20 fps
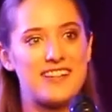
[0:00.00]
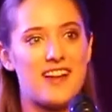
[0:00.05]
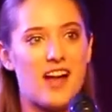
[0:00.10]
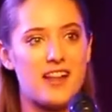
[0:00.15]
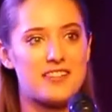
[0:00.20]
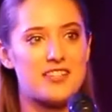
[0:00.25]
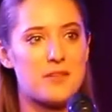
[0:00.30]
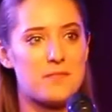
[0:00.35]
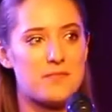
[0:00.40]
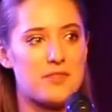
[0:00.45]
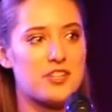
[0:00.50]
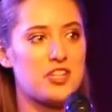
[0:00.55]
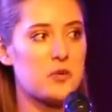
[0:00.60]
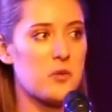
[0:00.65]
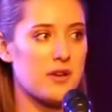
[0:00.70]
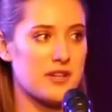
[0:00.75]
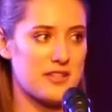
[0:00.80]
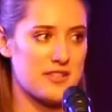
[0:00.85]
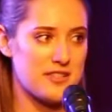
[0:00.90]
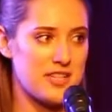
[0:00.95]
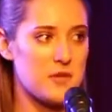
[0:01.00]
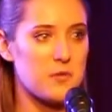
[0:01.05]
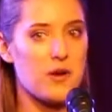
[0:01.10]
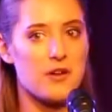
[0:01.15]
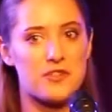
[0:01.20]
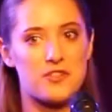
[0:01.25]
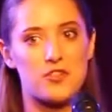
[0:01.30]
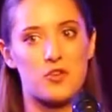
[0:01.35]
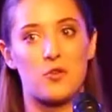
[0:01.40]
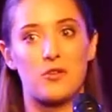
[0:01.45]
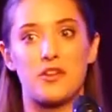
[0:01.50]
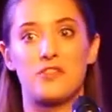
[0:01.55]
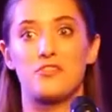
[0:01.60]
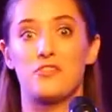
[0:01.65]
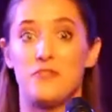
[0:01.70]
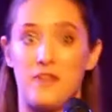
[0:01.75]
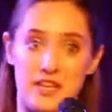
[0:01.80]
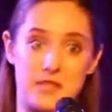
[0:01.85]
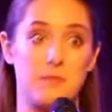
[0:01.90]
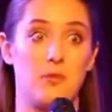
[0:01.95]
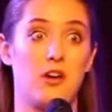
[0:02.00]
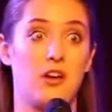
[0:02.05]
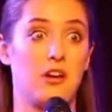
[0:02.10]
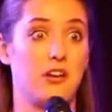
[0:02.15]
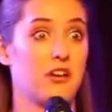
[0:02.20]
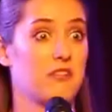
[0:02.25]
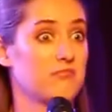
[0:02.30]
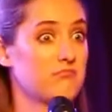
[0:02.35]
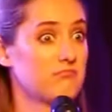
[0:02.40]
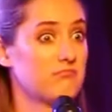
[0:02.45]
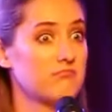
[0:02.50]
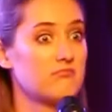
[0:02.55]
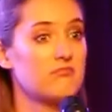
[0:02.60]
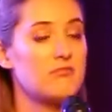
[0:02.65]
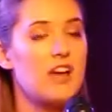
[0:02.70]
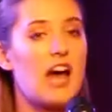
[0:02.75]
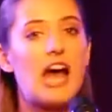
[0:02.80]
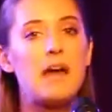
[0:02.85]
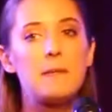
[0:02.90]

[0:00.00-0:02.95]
not something you want to see while scrolling through Facebook.